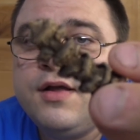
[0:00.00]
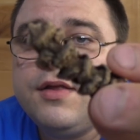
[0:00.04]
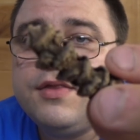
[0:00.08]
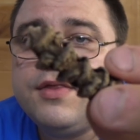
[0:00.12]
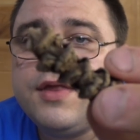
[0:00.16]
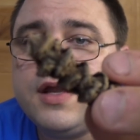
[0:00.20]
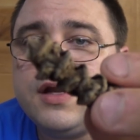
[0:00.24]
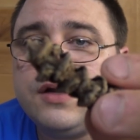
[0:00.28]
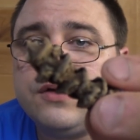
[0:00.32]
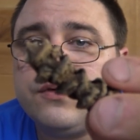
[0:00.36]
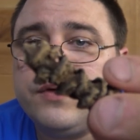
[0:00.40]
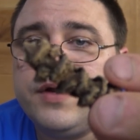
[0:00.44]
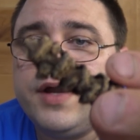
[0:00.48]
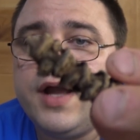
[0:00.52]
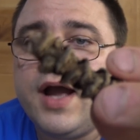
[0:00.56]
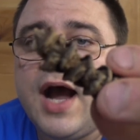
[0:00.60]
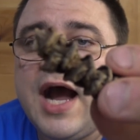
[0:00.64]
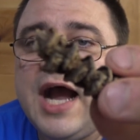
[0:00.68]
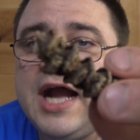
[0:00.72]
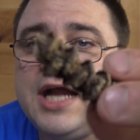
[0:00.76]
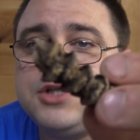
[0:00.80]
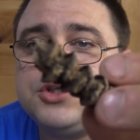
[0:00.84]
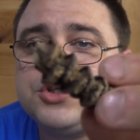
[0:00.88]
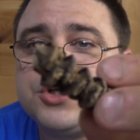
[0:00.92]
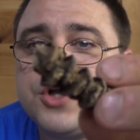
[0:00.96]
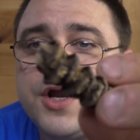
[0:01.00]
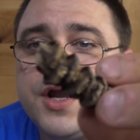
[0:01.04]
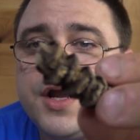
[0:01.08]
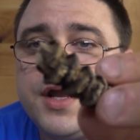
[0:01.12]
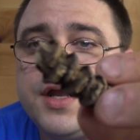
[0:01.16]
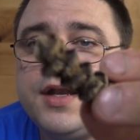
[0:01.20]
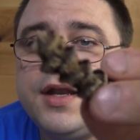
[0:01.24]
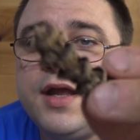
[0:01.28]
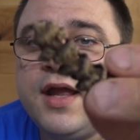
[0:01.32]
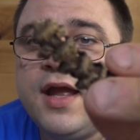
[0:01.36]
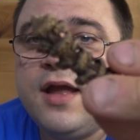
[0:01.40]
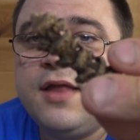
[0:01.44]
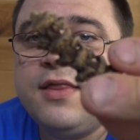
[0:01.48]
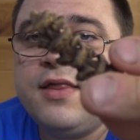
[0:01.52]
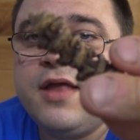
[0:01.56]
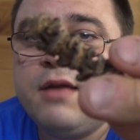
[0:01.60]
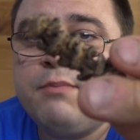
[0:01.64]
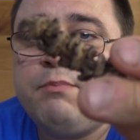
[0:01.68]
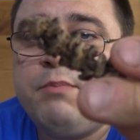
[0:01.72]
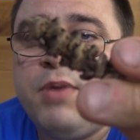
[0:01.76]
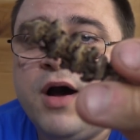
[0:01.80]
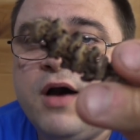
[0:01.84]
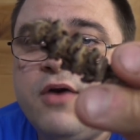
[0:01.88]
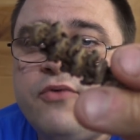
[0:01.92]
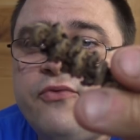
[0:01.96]
They rehydrate and they
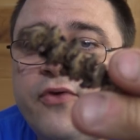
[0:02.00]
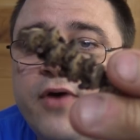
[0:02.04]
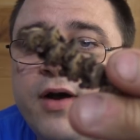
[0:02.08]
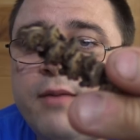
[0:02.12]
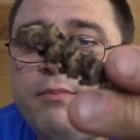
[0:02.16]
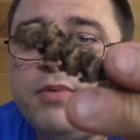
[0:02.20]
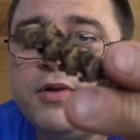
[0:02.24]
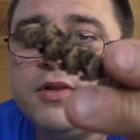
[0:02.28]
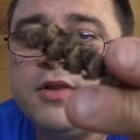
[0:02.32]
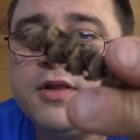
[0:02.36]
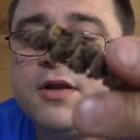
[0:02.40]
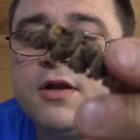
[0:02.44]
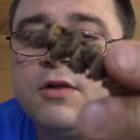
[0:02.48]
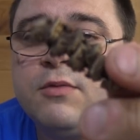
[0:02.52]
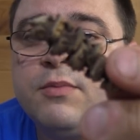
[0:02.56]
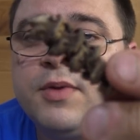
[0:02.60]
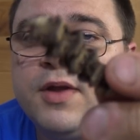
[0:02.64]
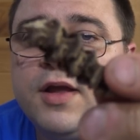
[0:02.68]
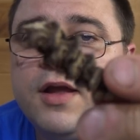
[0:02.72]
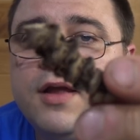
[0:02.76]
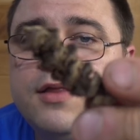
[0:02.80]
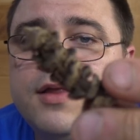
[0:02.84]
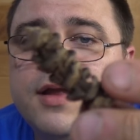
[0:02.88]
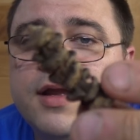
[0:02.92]
puff up a little bit.